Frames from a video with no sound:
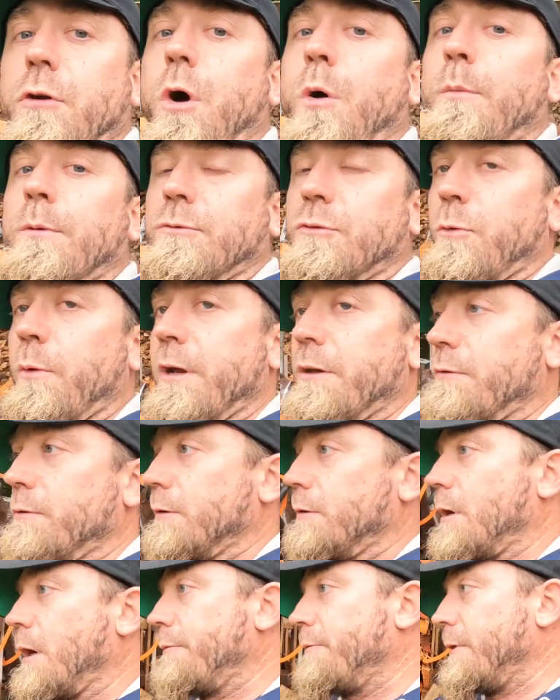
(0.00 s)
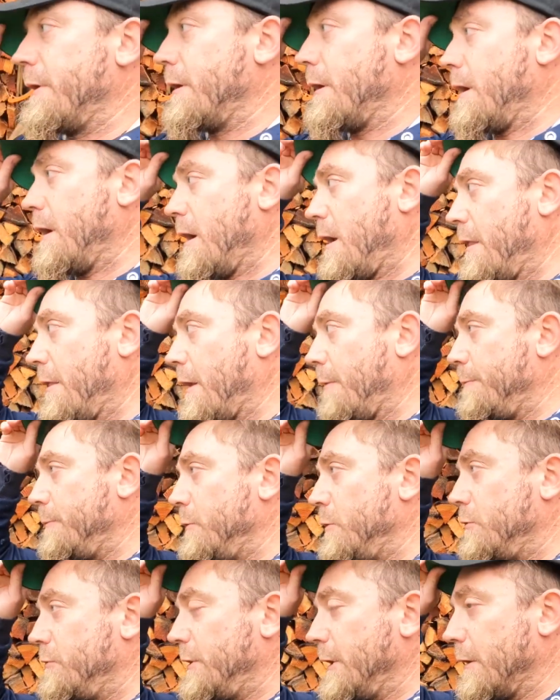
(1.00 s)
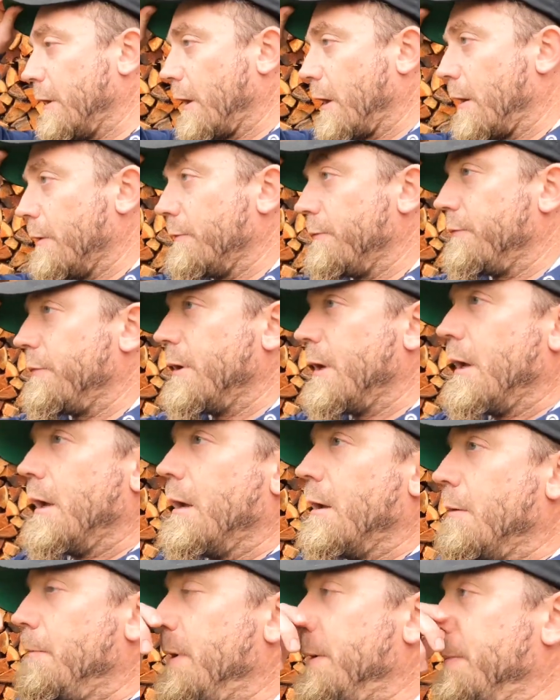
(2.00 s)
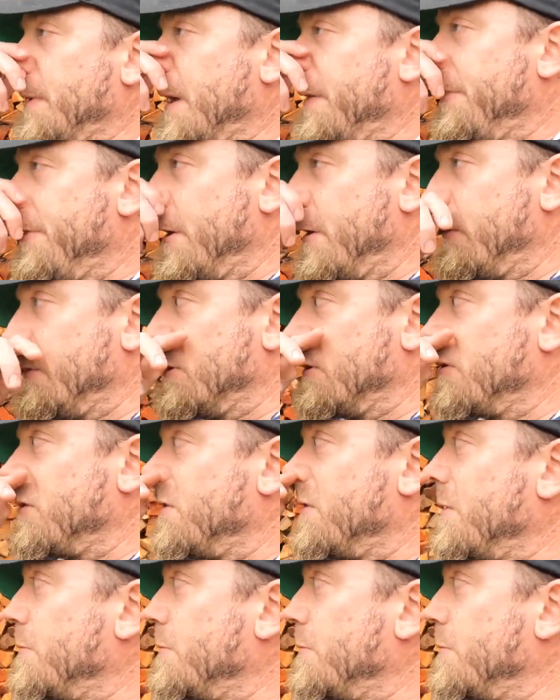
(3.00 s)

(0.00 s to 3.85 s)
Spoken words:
whole bunch of ways to cover it. You see a lot of people out there just